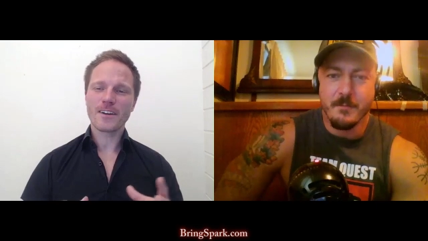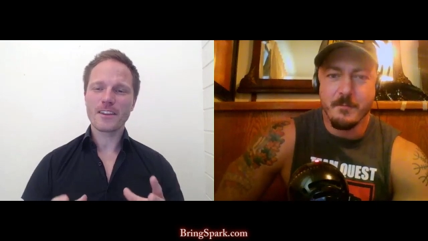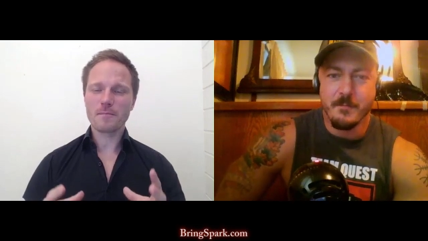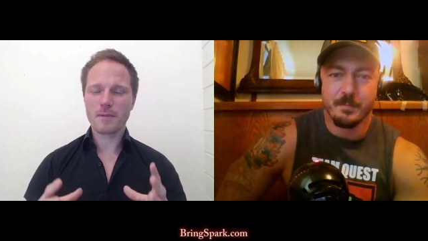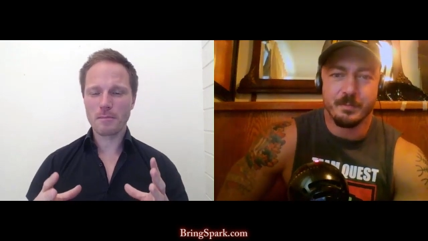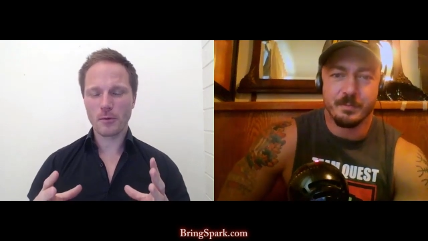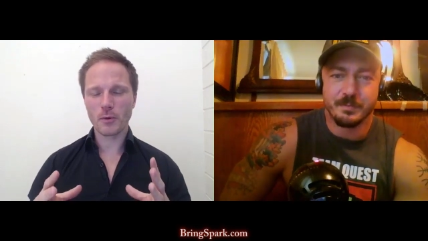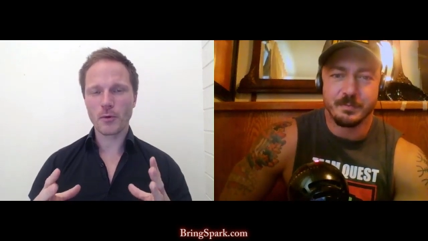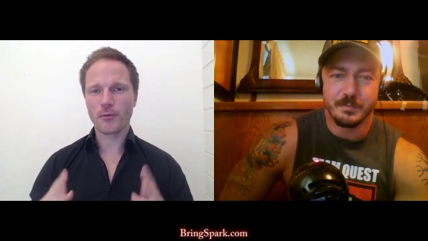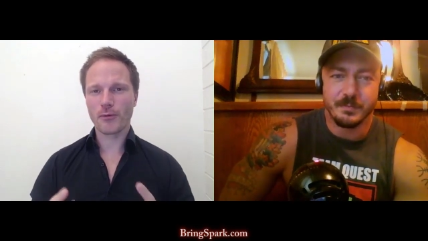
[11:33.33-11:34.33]
Speaker 1: how can the
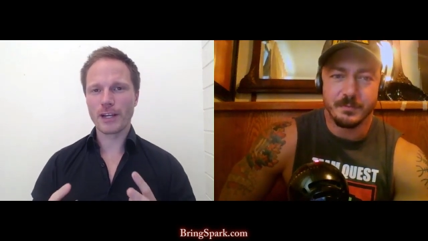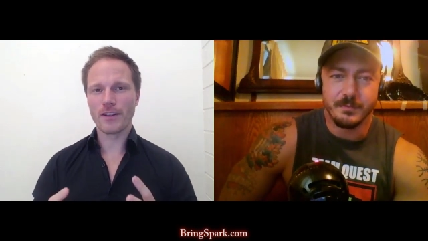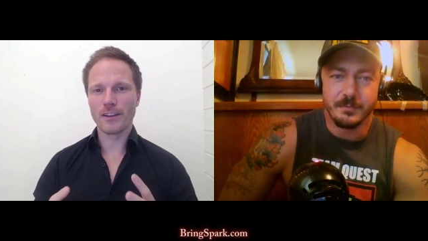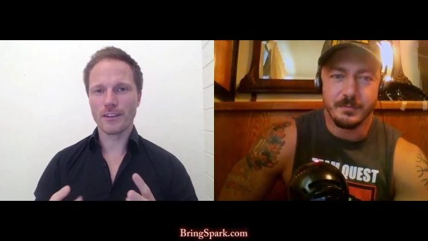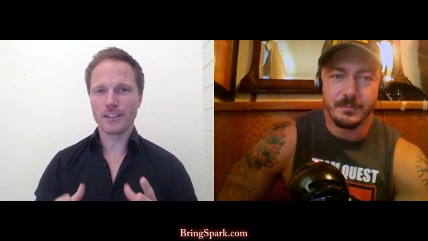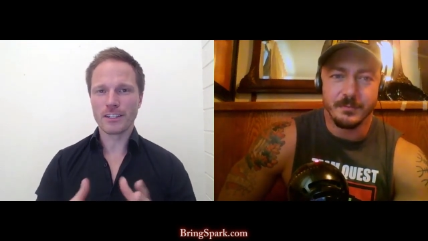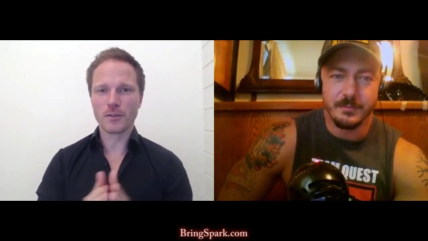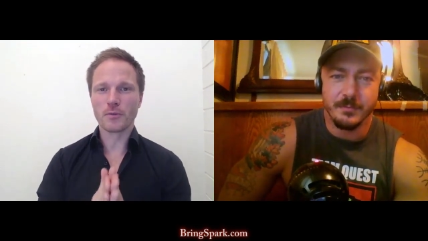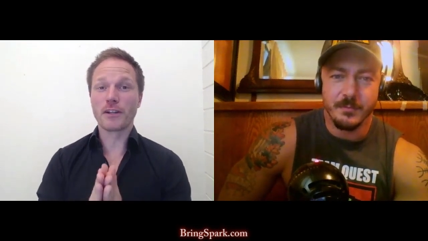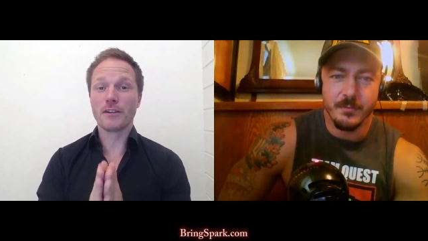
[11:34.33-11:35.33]
people who feel, you
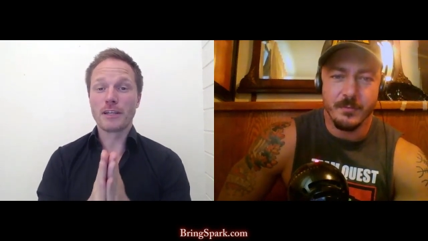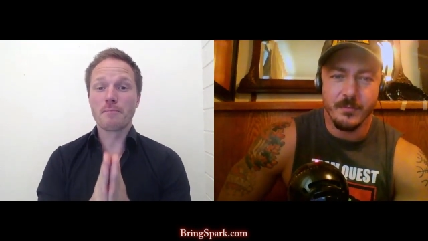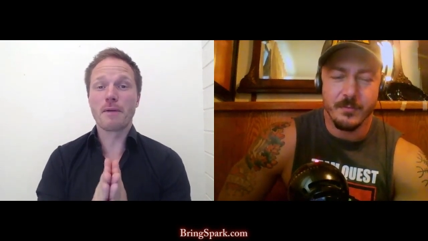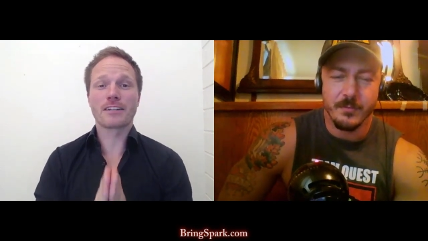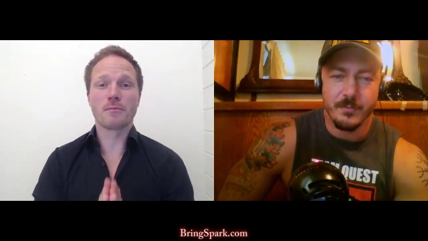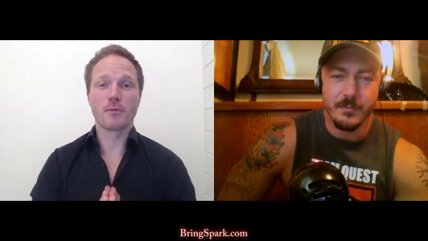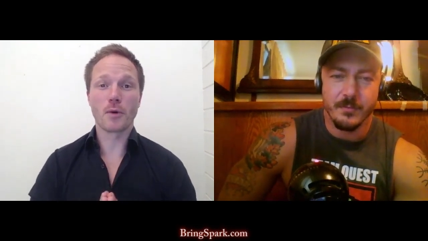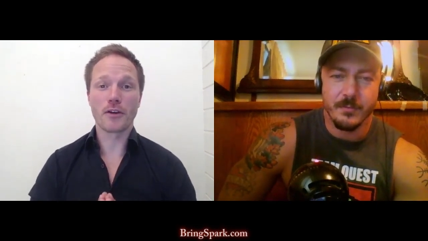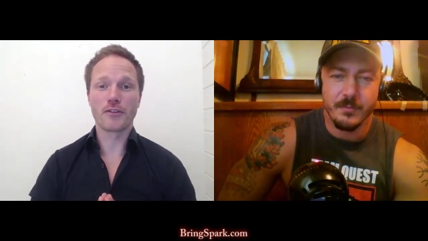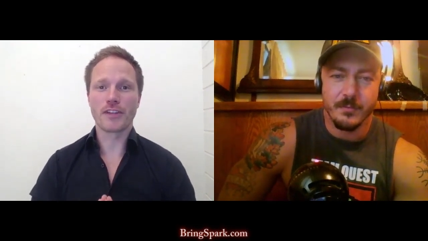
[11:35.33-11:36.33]
know, feel impacted by
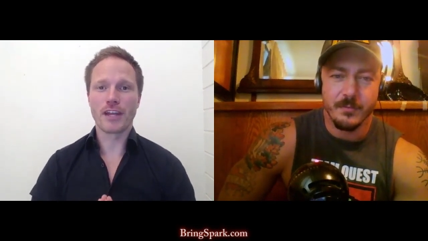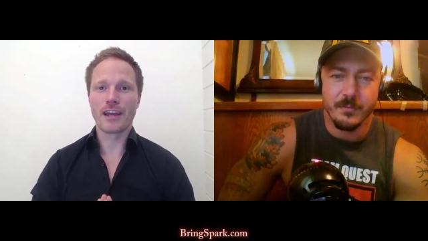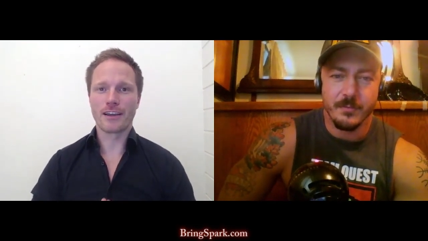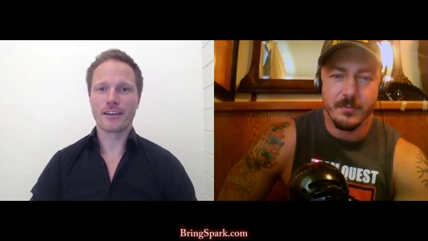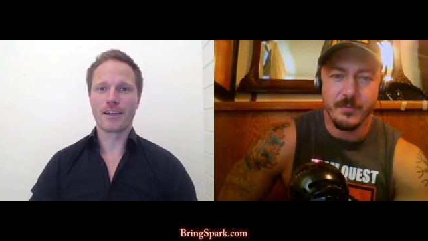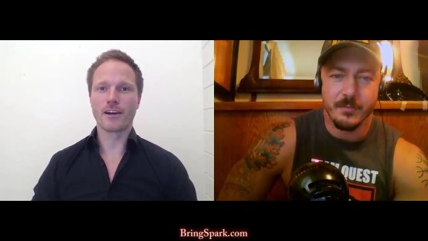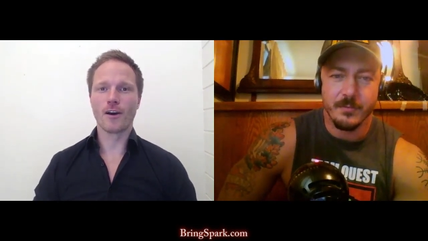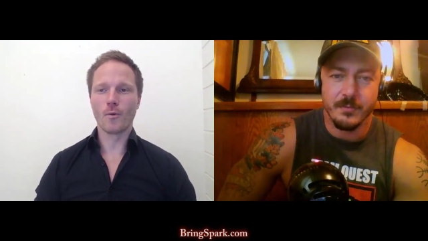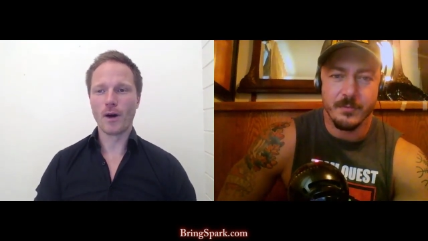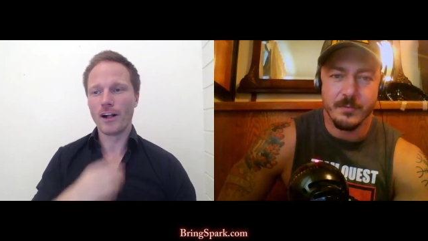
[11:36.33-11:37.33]
what you're saying, and they
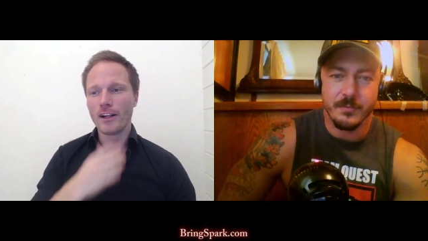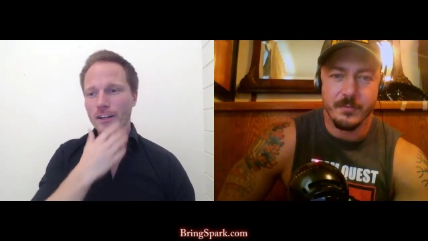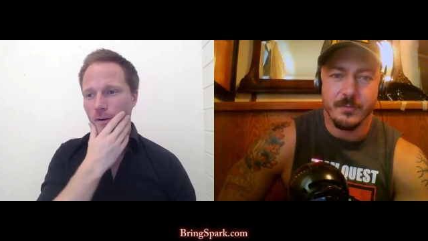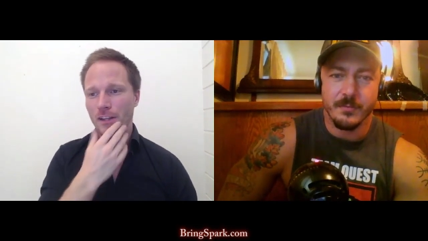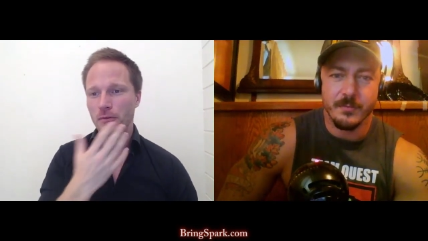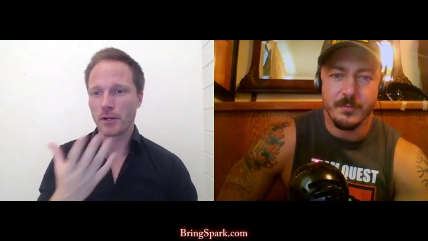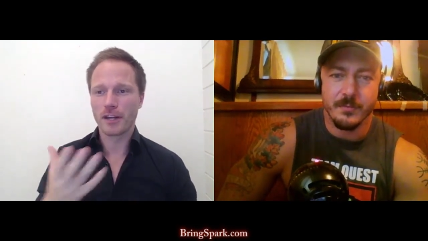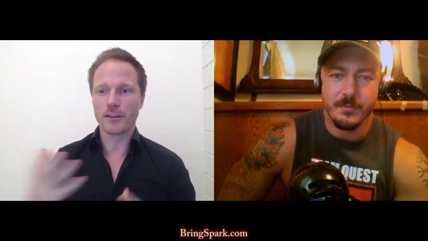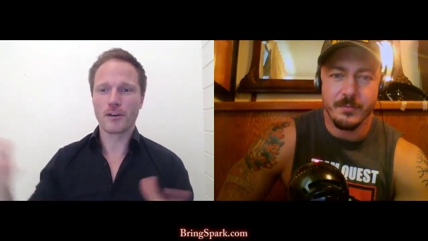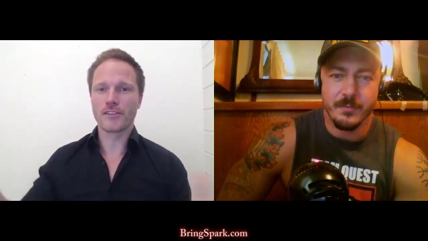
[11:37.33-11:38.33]
go, well, you know, that's what
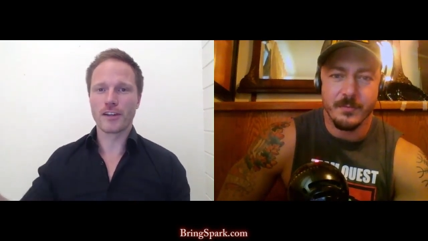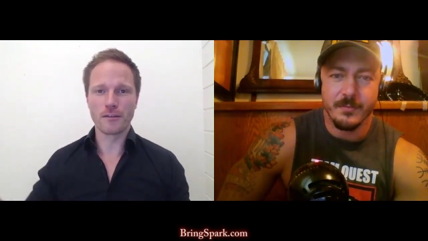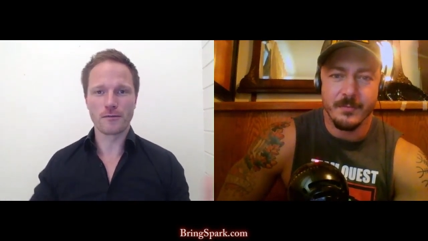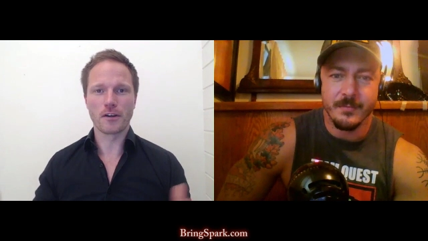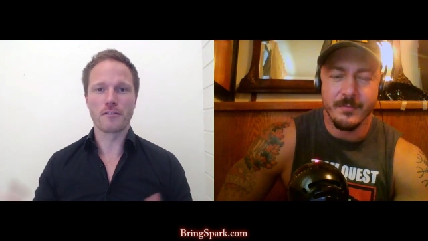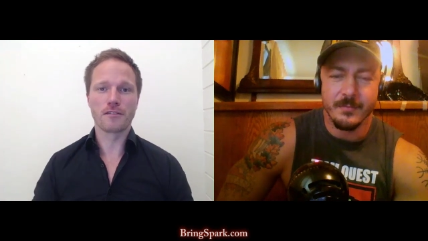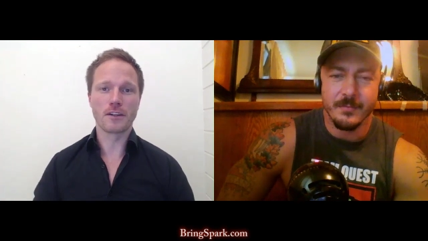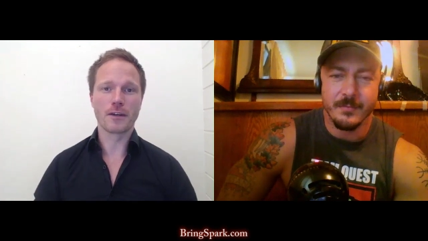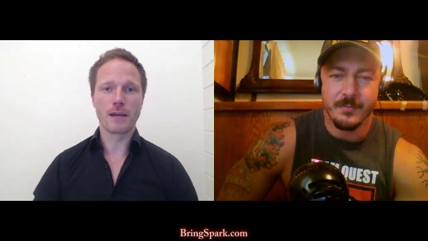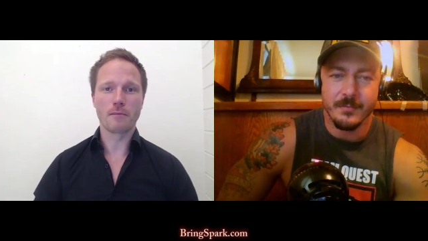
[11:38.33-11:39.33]
I do. I sit in front of a
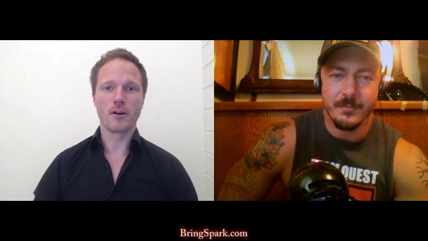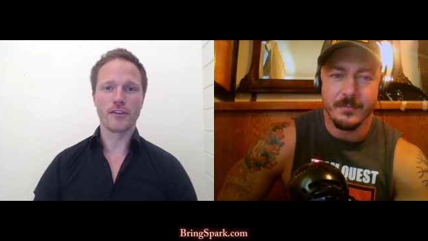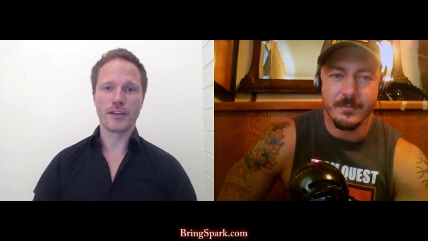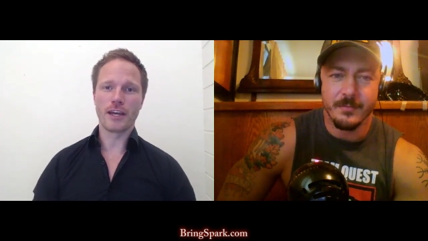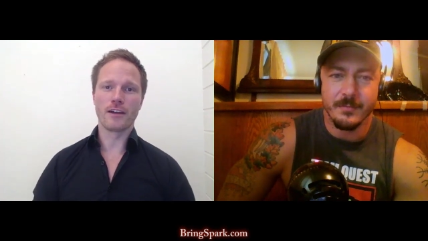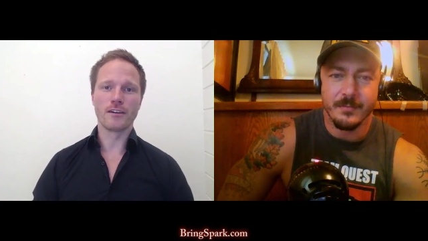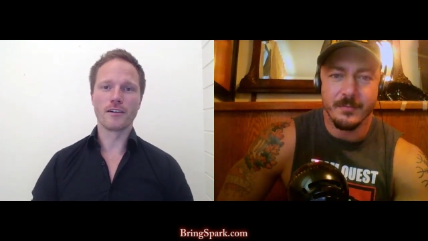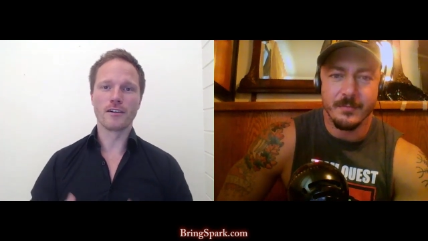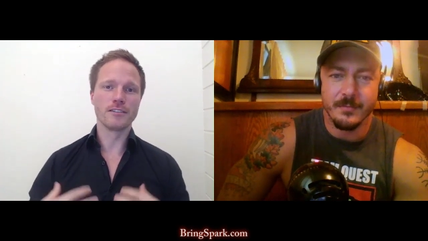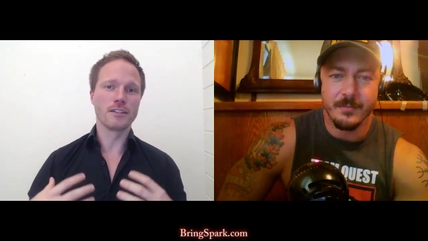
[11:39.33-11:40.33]
video game all day, or,
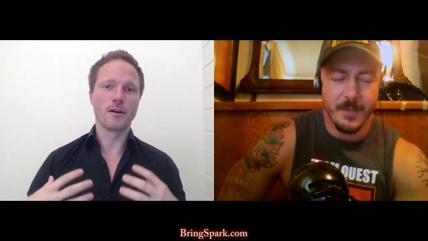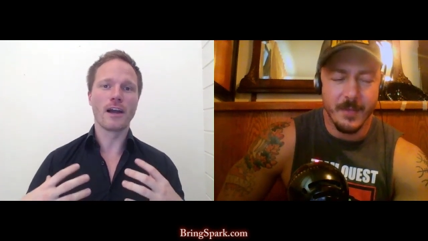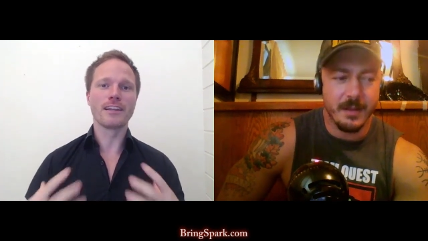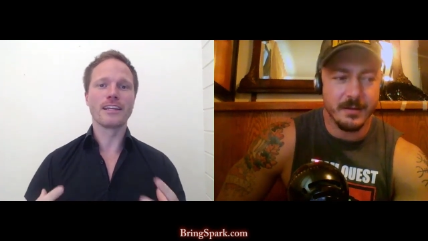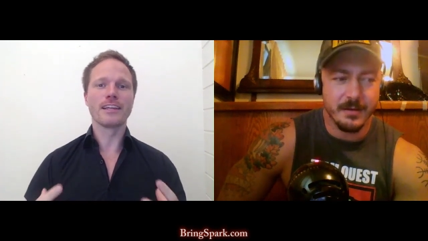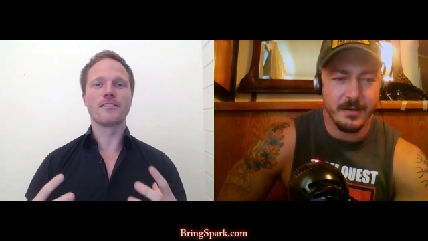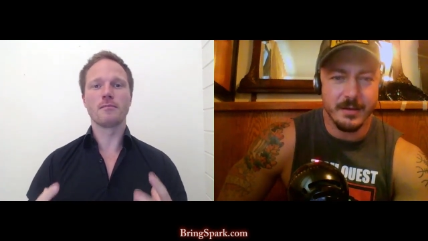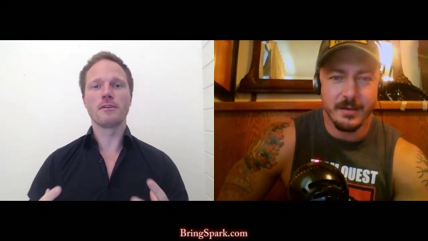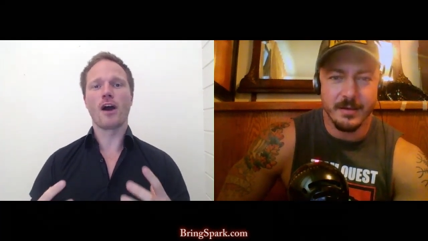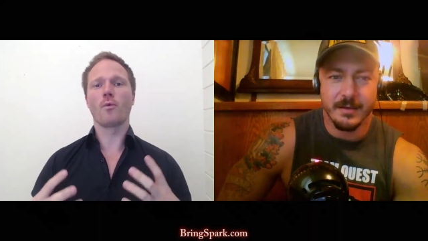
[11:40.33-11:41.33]
or you know, I need to
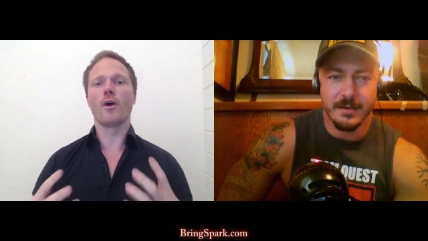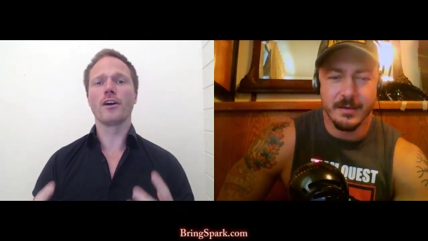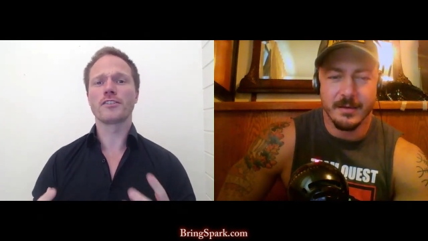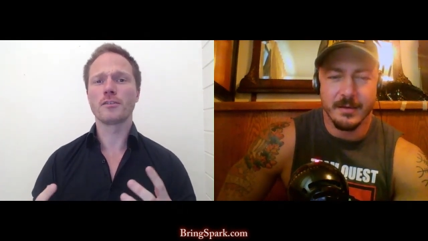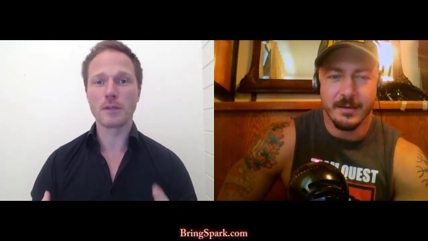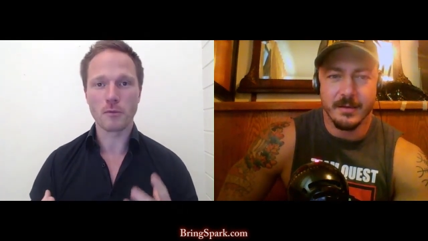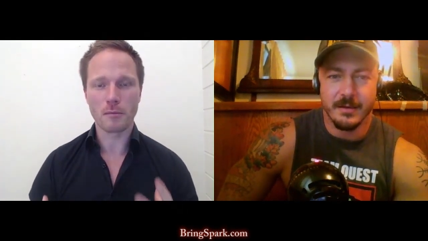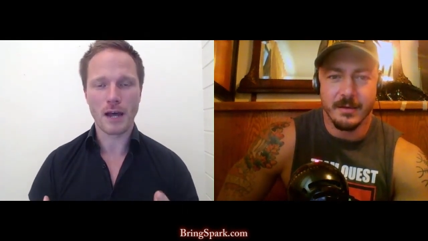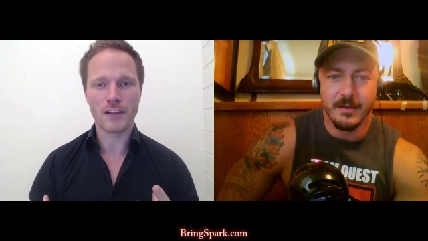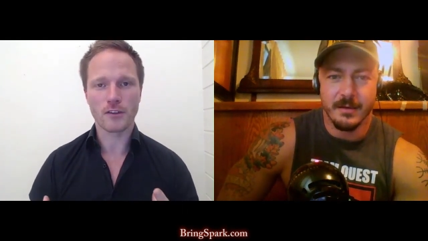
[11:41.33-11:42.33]
be, I want to be more
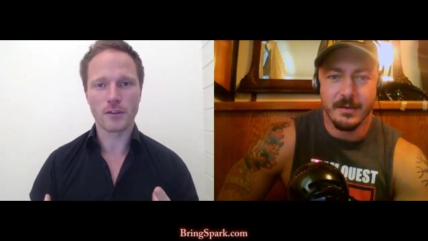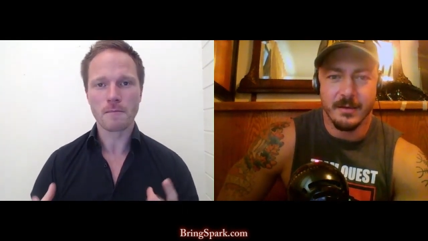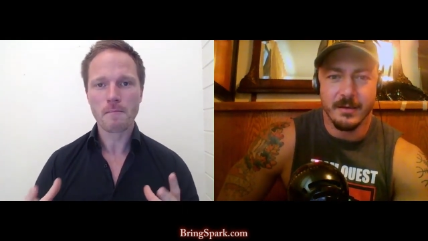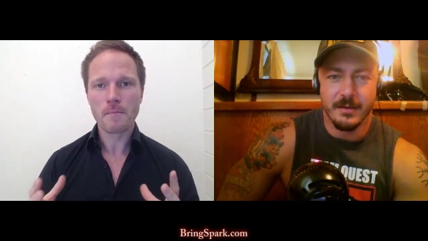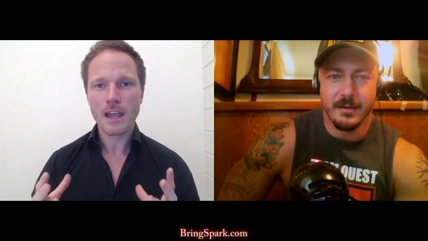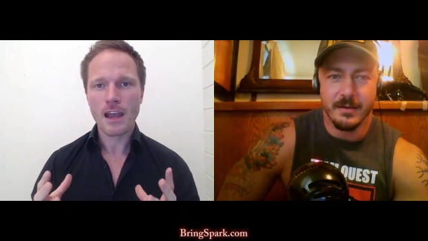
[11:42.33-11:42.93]
masculine.